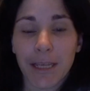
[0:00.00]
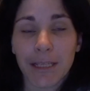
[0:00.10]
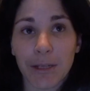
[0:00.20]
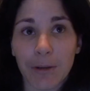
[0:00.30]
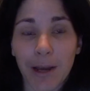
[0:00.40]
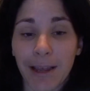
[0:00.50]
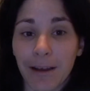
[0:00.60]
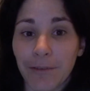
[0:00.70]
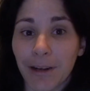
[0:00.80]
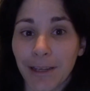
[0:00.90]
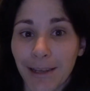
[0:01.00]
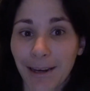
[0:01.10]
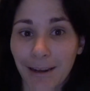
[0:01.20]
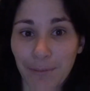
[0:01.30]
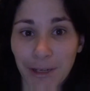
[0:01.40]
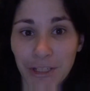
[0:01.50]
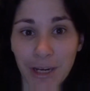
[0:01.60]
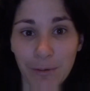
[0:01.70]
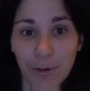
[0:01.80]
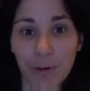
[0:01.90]
so I have not yet had my
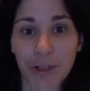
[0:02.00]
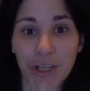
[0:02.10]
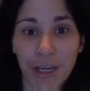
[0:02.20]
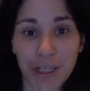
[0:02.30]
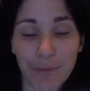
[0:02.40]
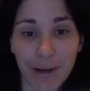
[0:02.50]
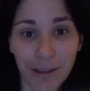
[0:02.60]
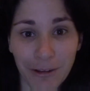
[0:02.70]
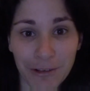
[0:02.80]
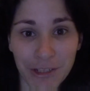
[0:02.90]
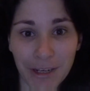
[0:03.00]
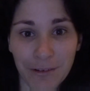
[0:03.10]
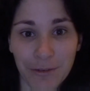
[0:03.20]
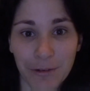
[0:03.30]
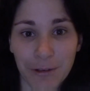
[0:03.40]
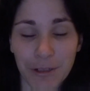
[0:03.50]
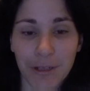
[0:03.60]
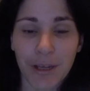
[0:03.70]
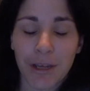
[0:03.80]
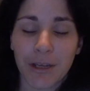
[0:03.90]
shower or changed my clothes yet, of
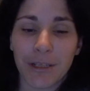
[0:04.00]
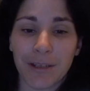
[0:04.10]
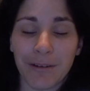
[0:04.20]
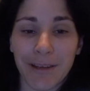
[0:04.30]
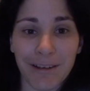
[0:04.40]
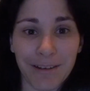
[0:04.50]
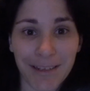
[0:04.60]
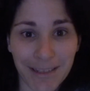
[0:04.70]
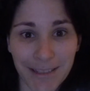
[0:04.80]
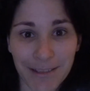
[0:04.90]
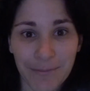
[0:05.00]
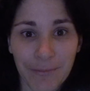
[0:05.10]
course. So here it is.